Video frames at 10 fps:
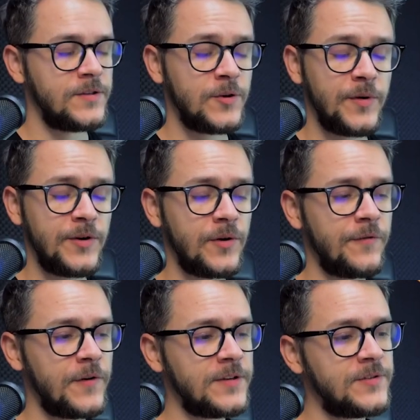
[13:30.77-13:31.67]
So in order
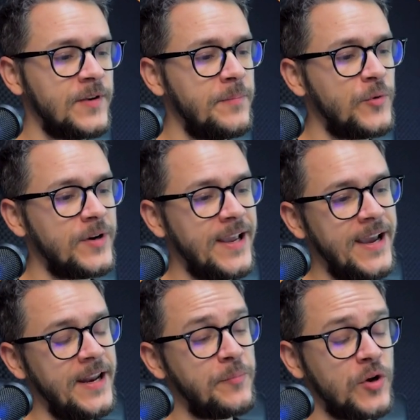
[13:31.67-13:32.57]
for us to import
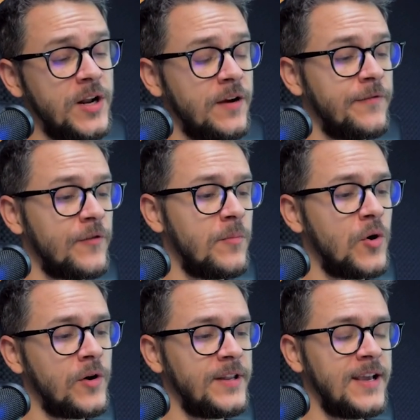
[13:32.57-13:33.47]
any product from
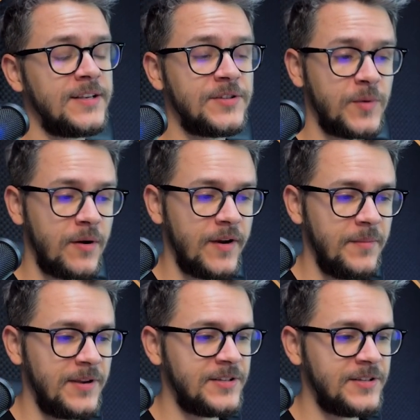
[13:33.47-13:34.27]
AutoDS to our eBay